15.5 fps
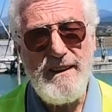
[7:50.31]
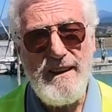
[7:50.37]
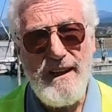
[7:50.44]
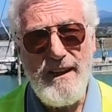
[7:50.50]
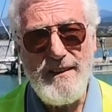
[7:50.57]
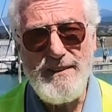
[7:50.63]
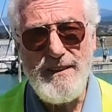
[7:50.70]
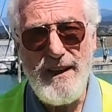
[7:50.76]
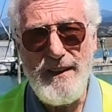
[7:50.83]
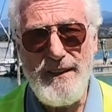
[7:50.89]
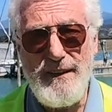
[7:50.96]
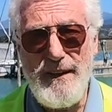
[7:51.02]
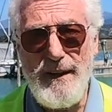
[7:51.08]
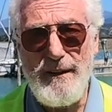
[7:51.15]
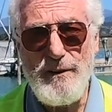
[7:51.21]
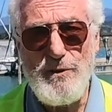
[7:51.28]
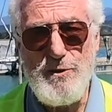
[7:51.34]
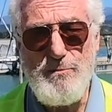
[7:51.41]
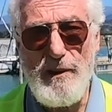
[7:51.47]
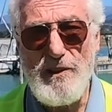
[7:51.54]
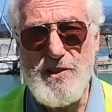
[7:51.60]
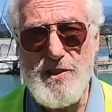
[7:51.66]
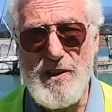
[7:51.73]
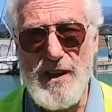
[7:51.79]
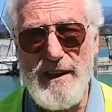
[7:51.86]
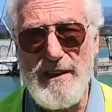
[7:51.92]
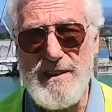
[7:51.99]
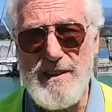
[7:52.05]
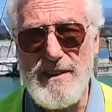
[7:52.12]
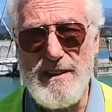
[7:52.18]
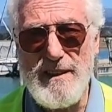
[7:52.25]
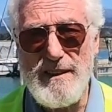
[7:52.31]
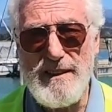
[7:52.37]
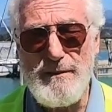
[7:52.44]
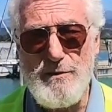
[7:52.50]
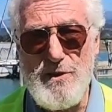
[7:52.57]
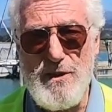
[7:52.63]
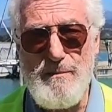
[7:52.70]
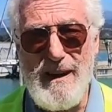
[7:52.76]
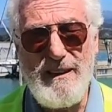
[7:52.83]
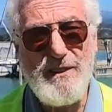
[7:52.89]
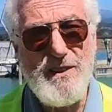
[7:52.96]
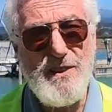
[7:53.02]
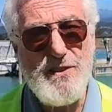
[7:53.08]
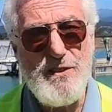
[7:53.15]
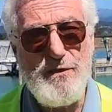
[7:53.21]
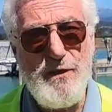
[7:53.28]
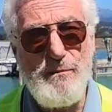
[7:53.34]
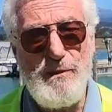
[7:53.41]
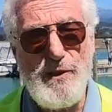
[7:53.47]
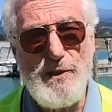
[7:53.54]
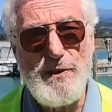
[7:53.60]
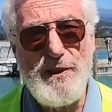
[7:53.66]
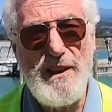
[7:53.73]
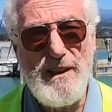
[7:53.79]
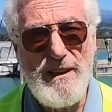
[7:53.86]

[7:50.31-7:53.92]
And it was postulated that there was the Mountains of the Moon,